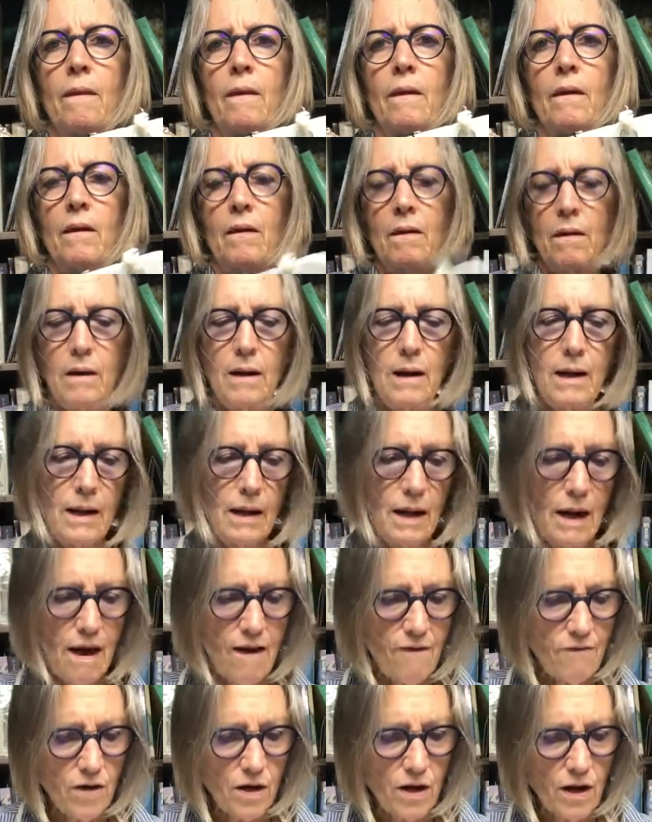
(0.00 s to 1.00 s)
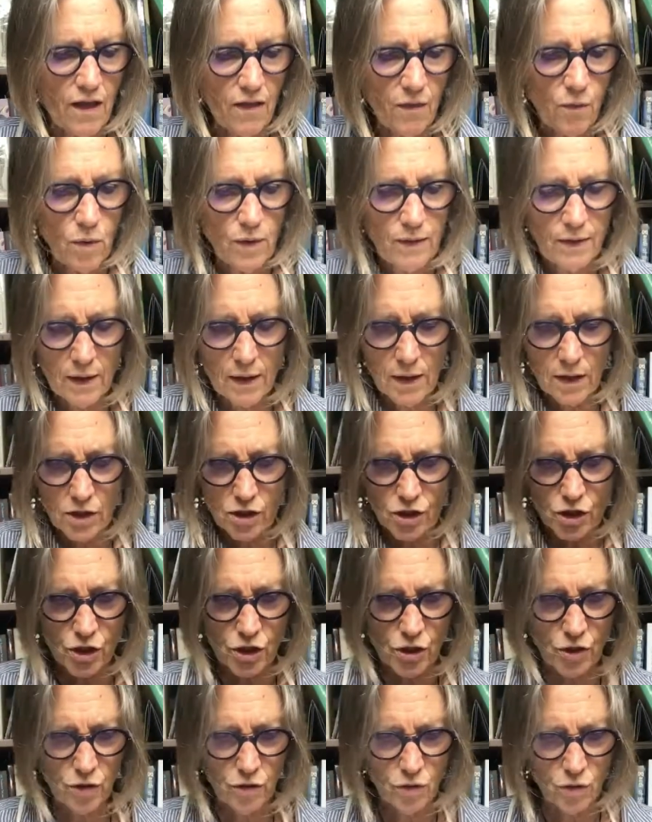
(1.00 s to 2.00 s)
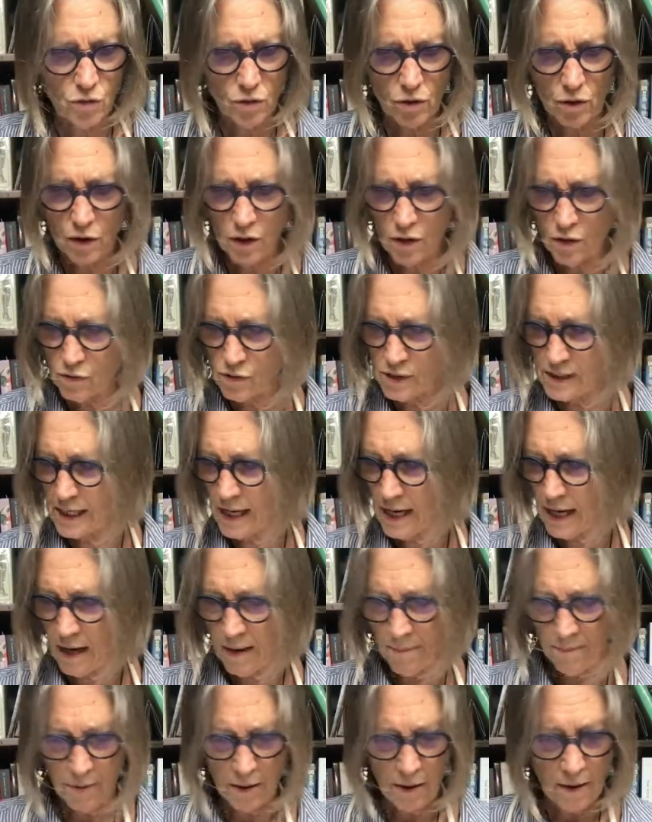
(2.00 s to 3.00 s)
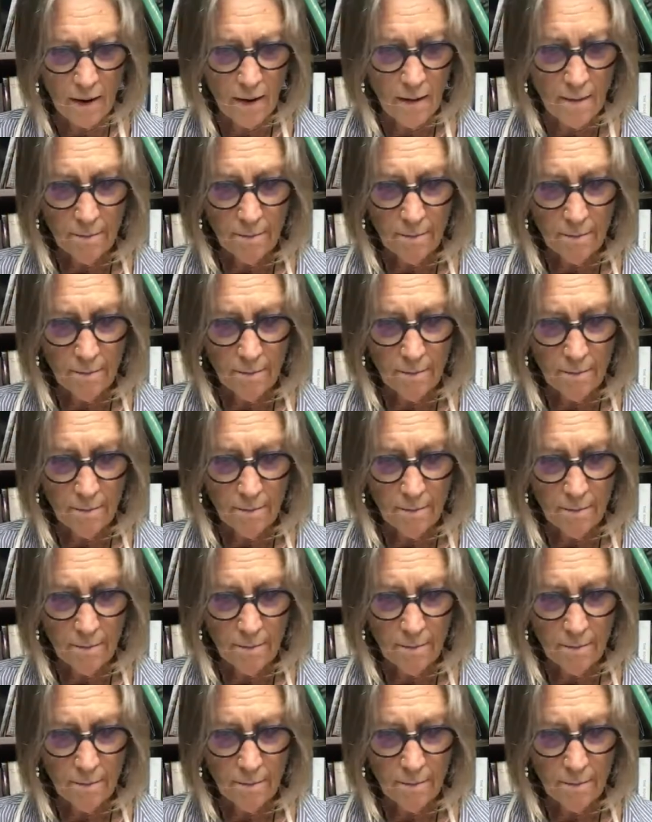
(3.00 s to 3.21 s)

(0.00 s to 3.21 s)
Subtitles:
All right, I have another one that I'll show you close up.